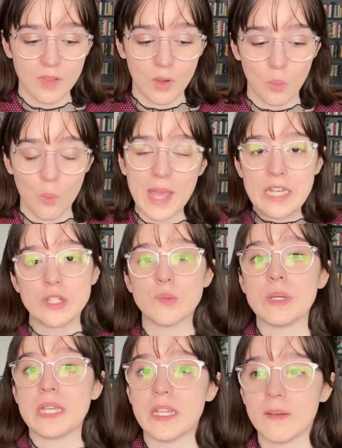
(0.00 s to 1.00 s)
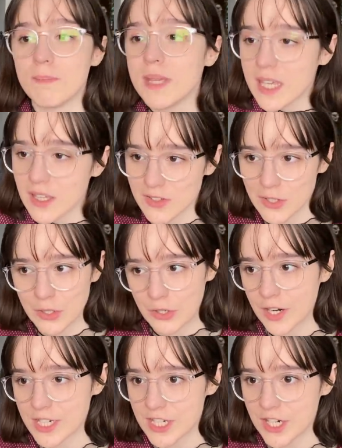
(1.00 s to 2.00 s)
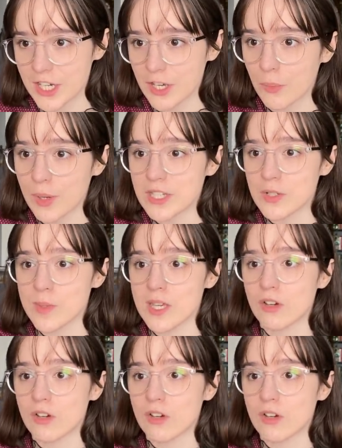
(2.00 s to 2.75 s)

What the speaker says: when do we meet a certain criteria? When do we